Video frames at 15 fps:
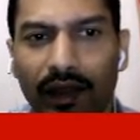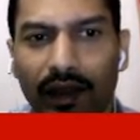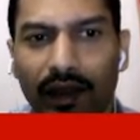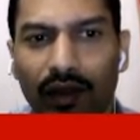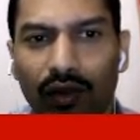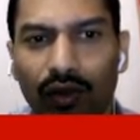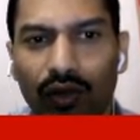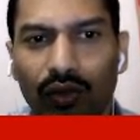
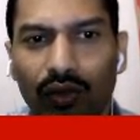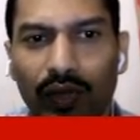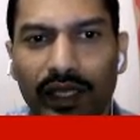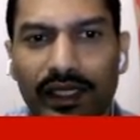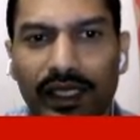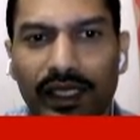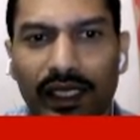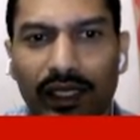or you can
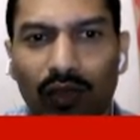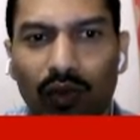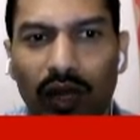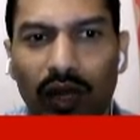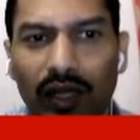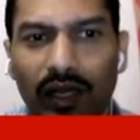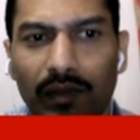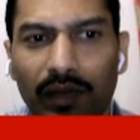say the
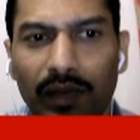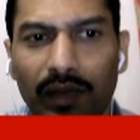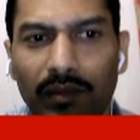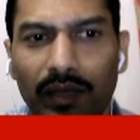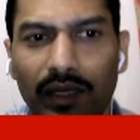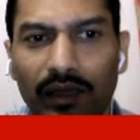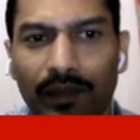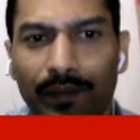quantum
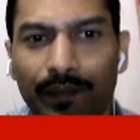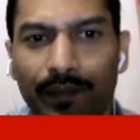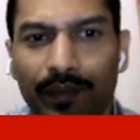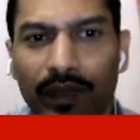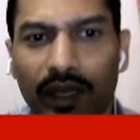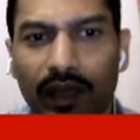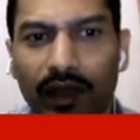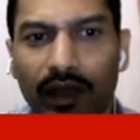number,
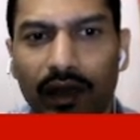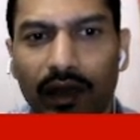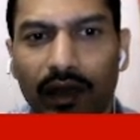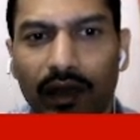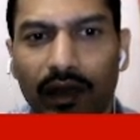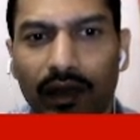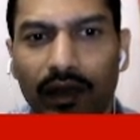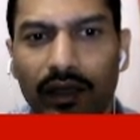
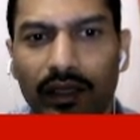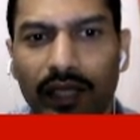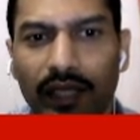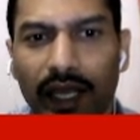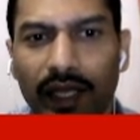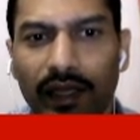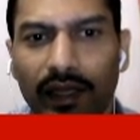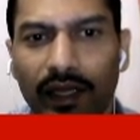
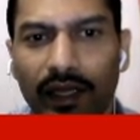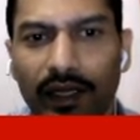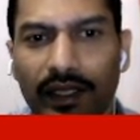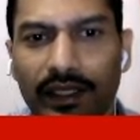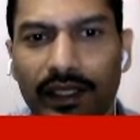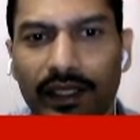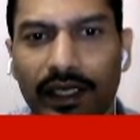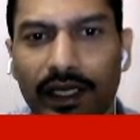then the
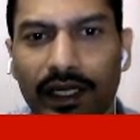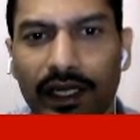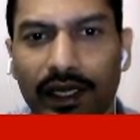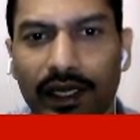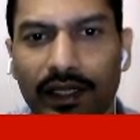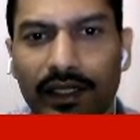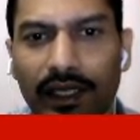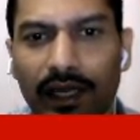discrete
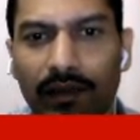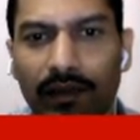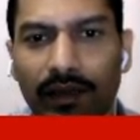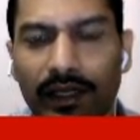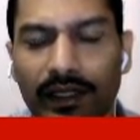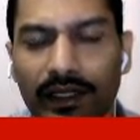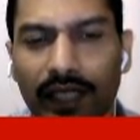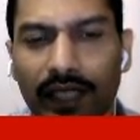energy
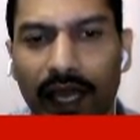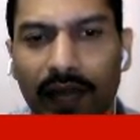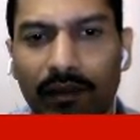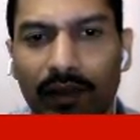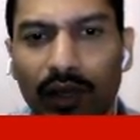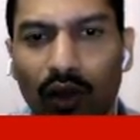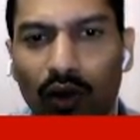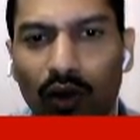levels can
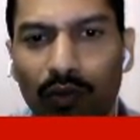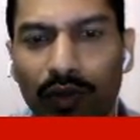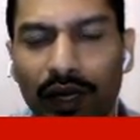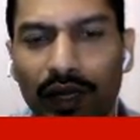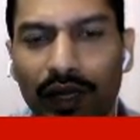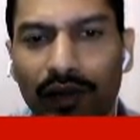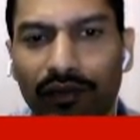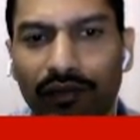be
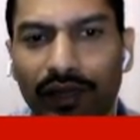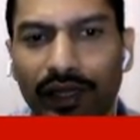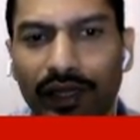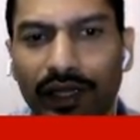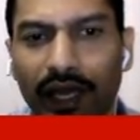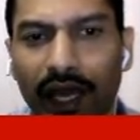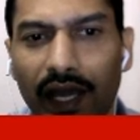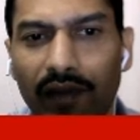obtained with
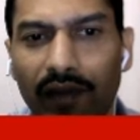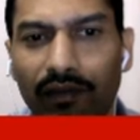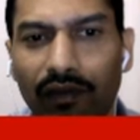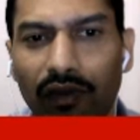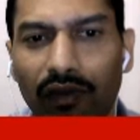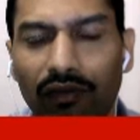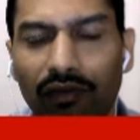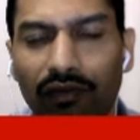the help
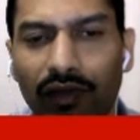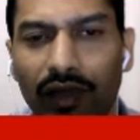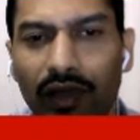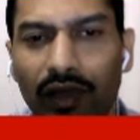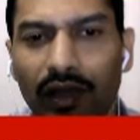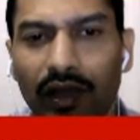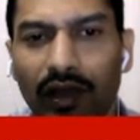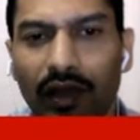of
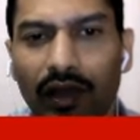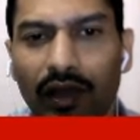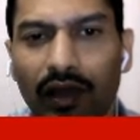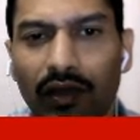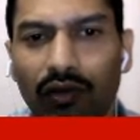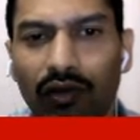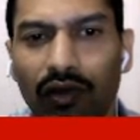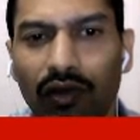
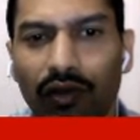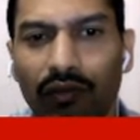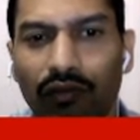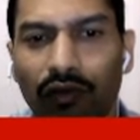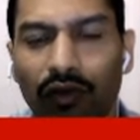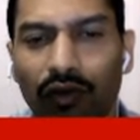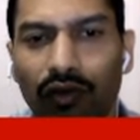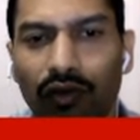
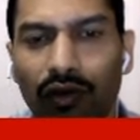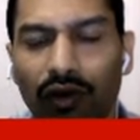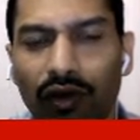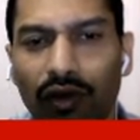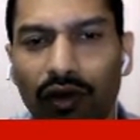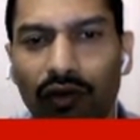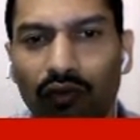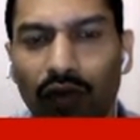for
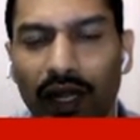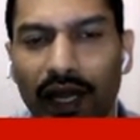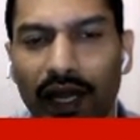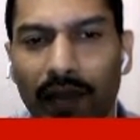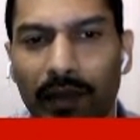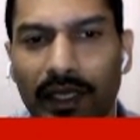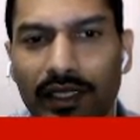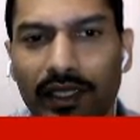
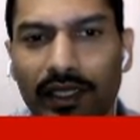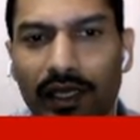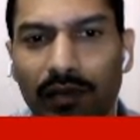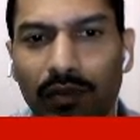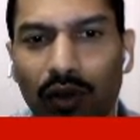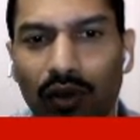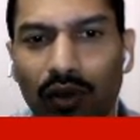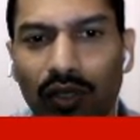one-dimensional
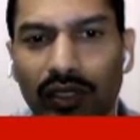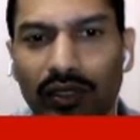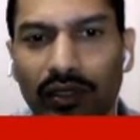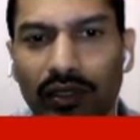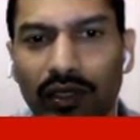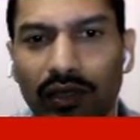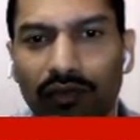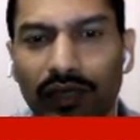box
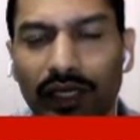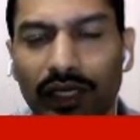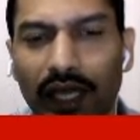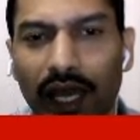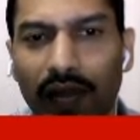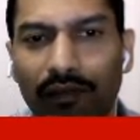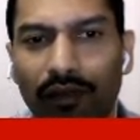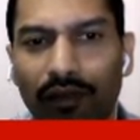with the
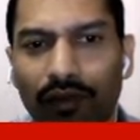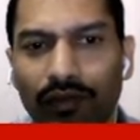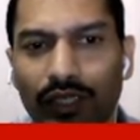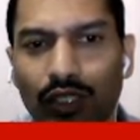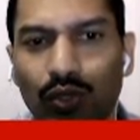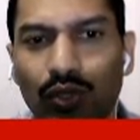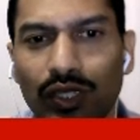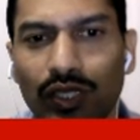help of
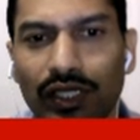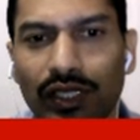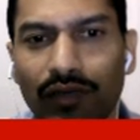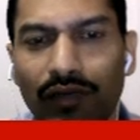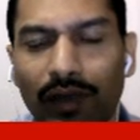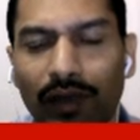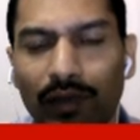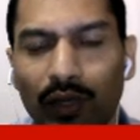Schrodinger
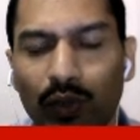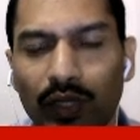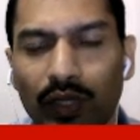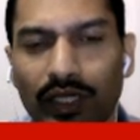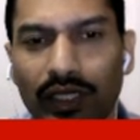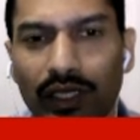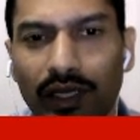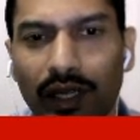wave equation.